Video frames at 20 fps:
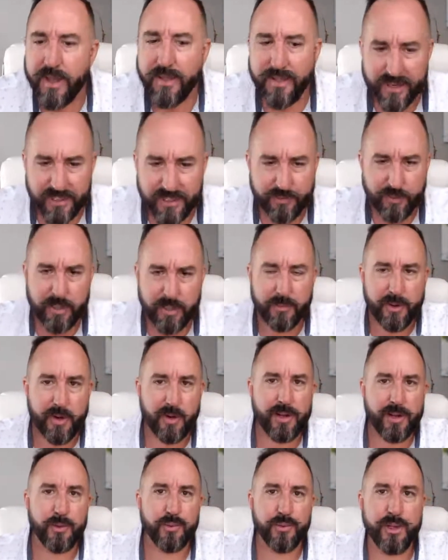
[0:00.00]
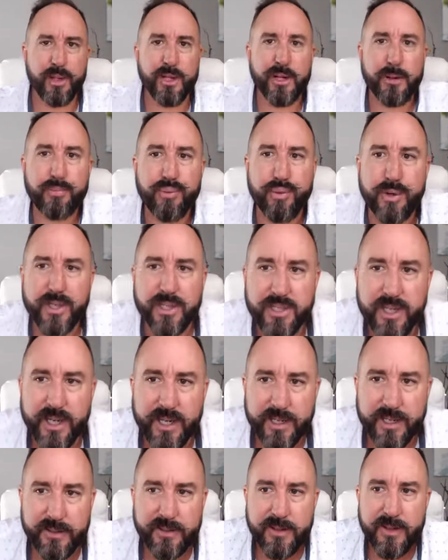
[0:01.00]
Thanks for coming on. I really
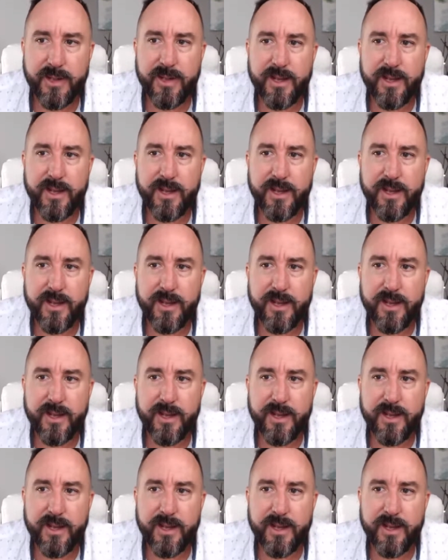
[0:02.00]
appreciate it.